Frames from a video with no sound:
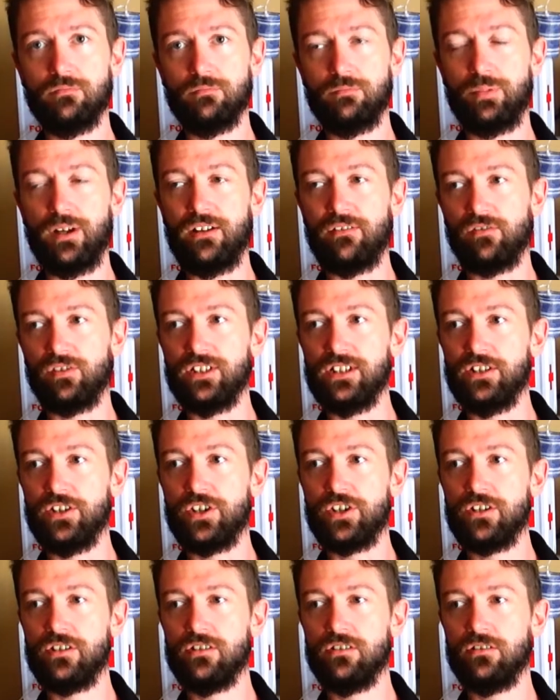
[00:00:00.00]

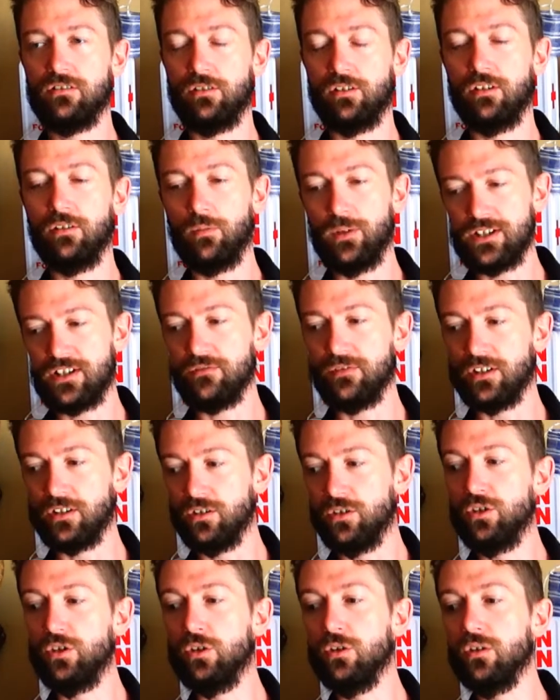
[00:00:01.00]
beverage, or a waste of a
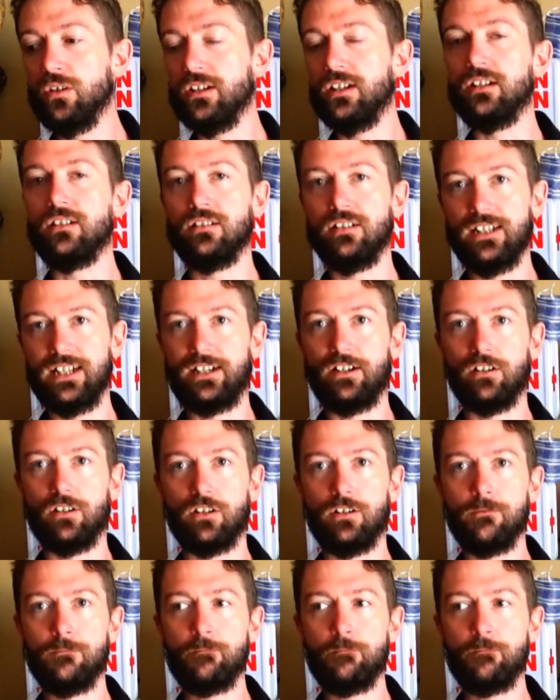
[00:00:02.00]
good liquor,